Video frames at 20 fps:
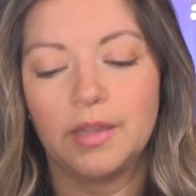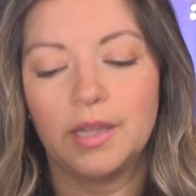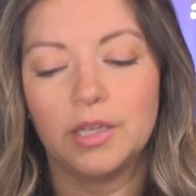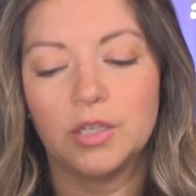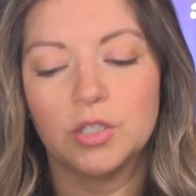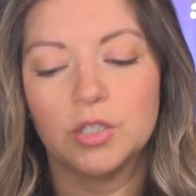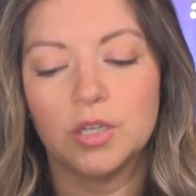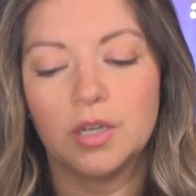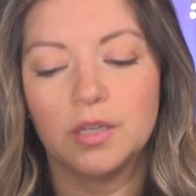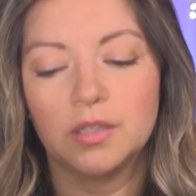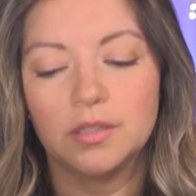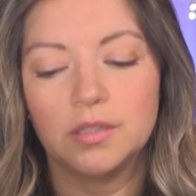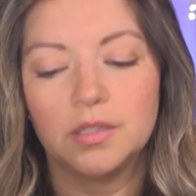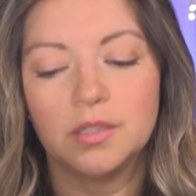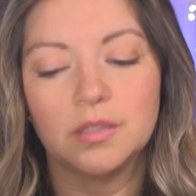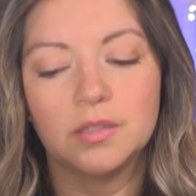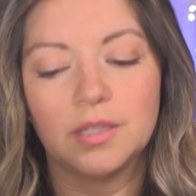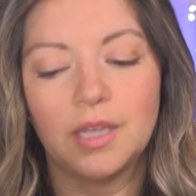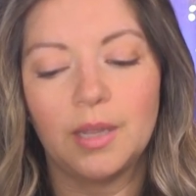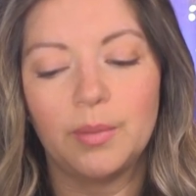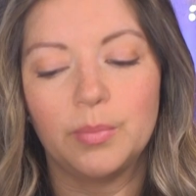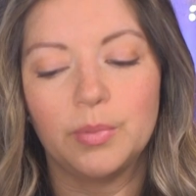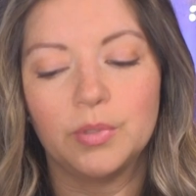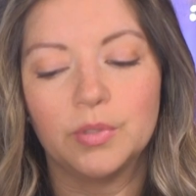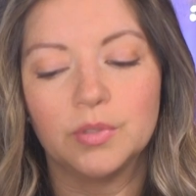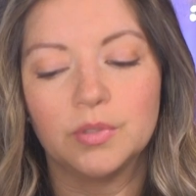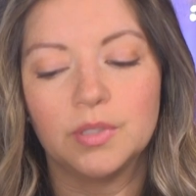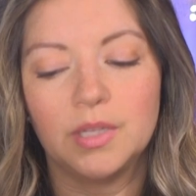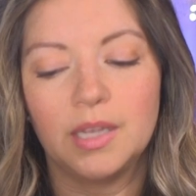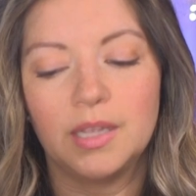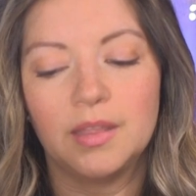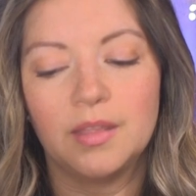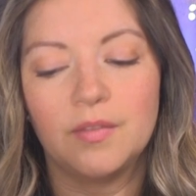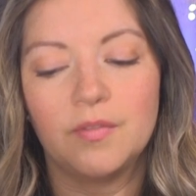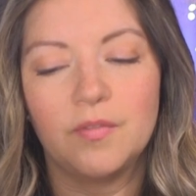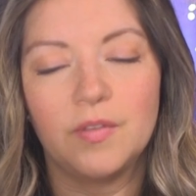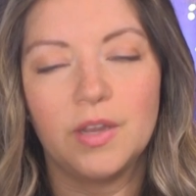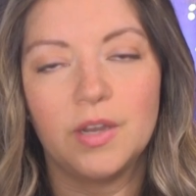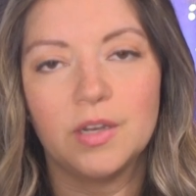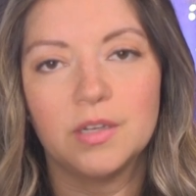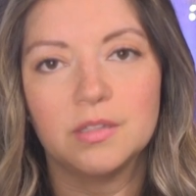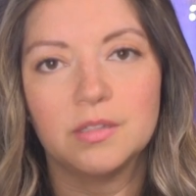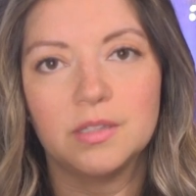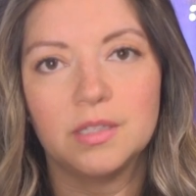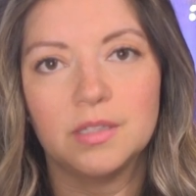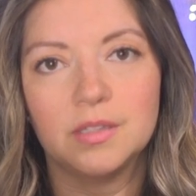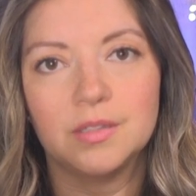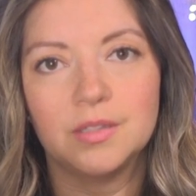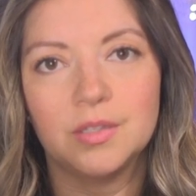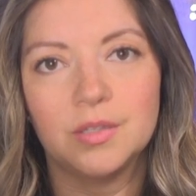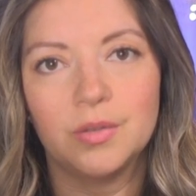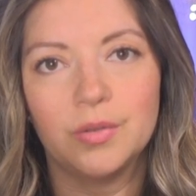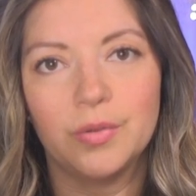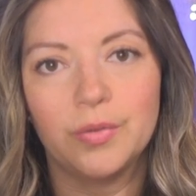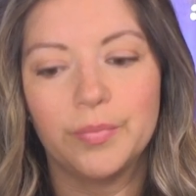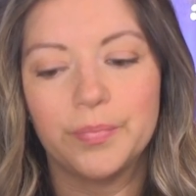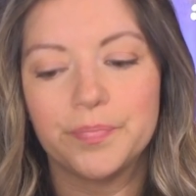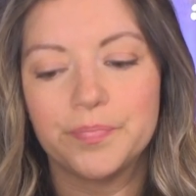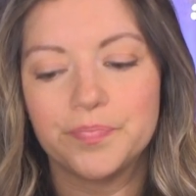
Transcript: like John's disciples and the Pharisees do?